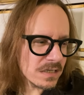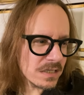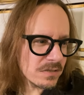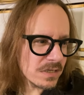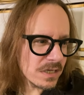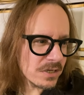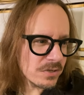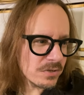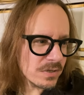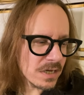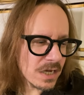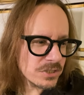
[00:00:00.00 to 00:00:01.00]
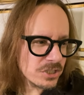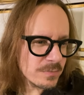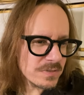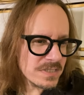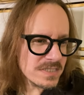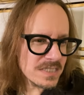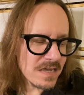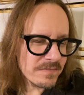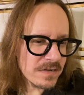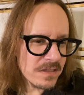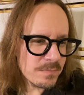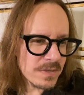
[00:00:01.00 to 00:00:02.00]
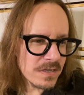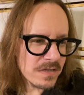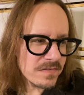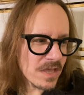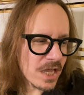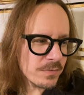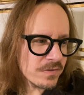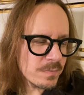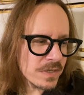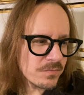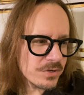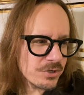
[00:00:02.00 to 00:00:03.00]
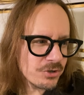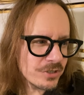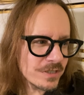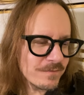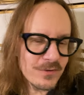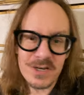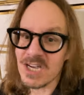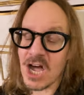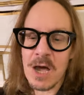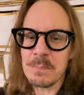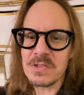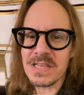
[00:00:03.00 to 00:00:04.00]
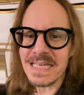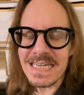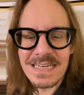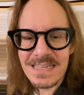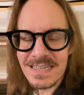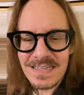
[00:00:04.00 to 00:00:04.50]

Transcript: you know, October 7th because I was being recruited for a comp lit